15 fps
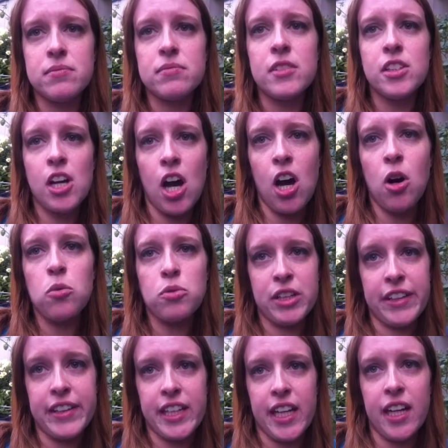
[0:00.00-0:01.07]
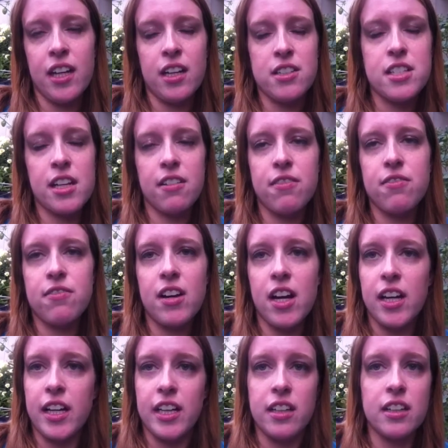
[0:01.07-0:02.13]
No, really. And I was like,
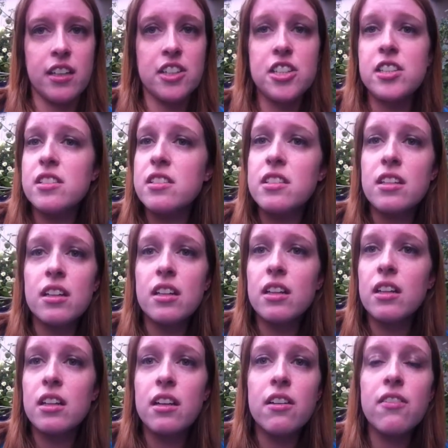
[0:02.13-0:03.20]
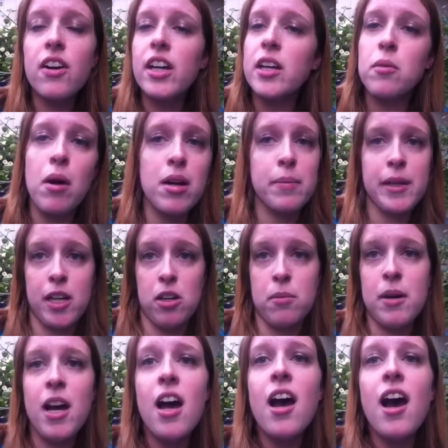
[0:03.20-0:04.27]
fine, just fucking walk me
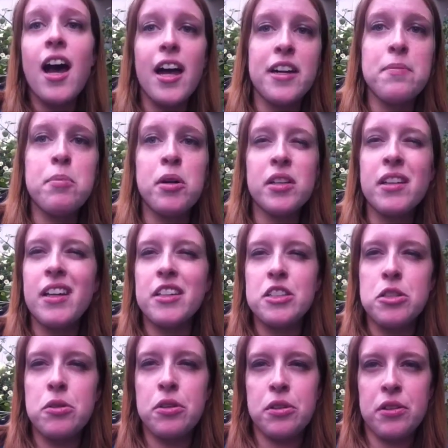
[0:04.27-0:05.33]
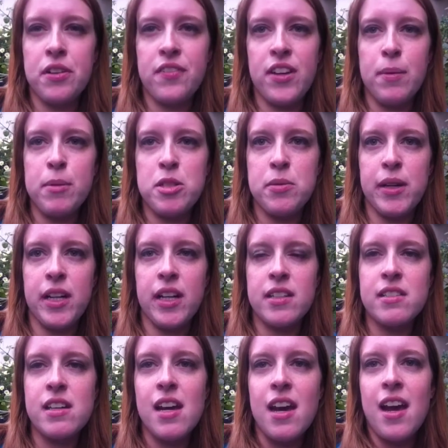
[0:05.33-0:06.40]
home. I put like 2 or 3 feet between
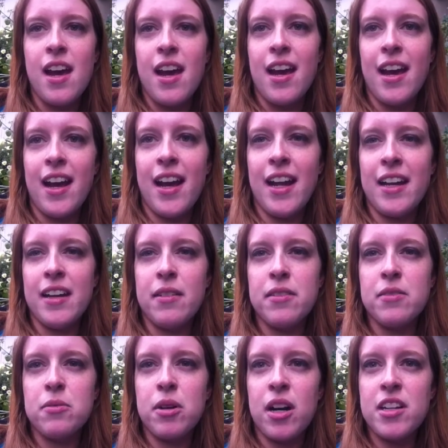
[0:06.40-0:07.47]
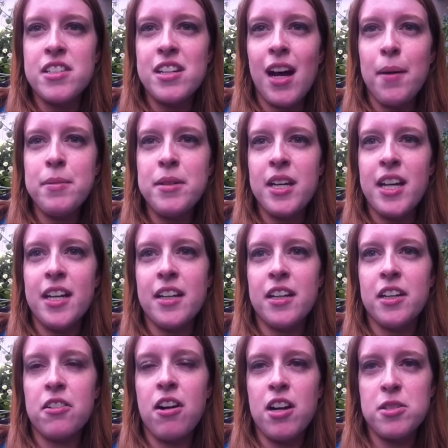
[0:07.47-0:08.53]
us, and we're stopped at
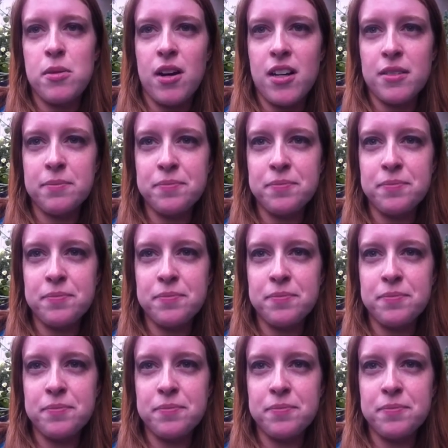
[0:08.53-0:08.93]
a crosswalk